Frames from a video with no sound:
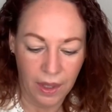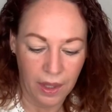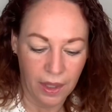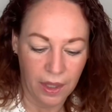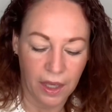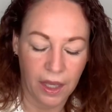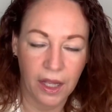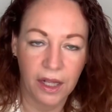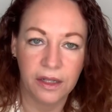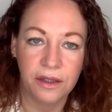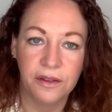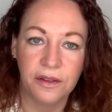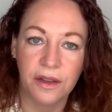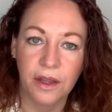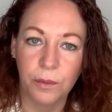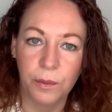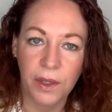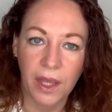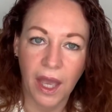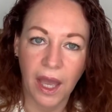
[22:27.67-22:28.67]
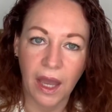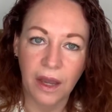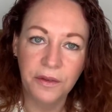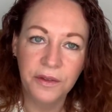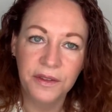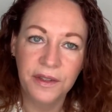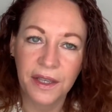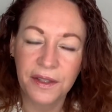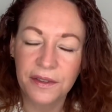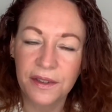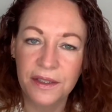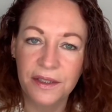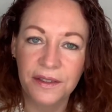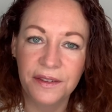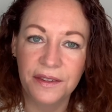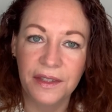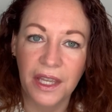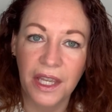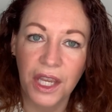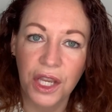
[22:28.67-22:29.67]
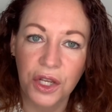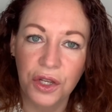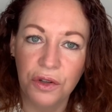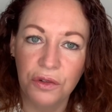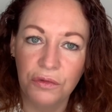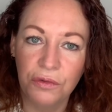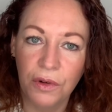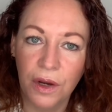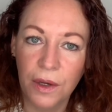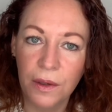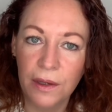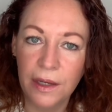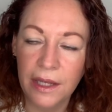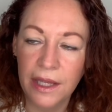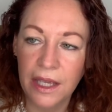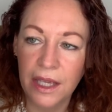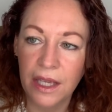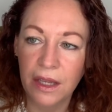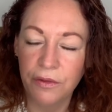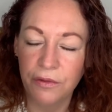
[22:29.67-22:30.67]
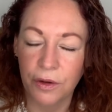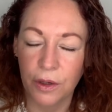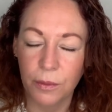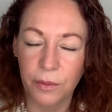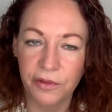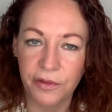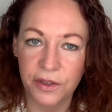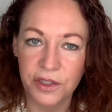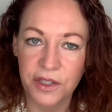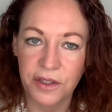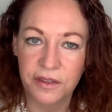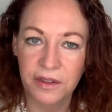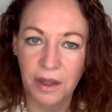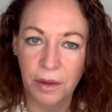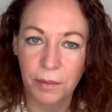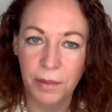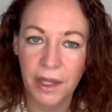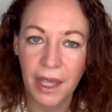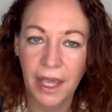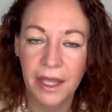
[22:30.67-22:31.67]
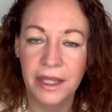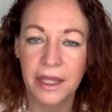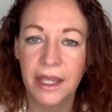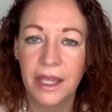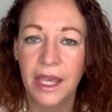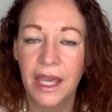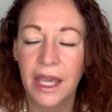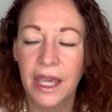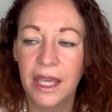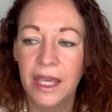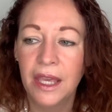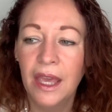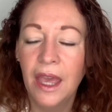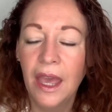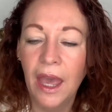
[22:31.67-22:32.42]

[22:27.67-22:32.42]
And then we have Sex and the Sea Neroli from Francesca Bianchi.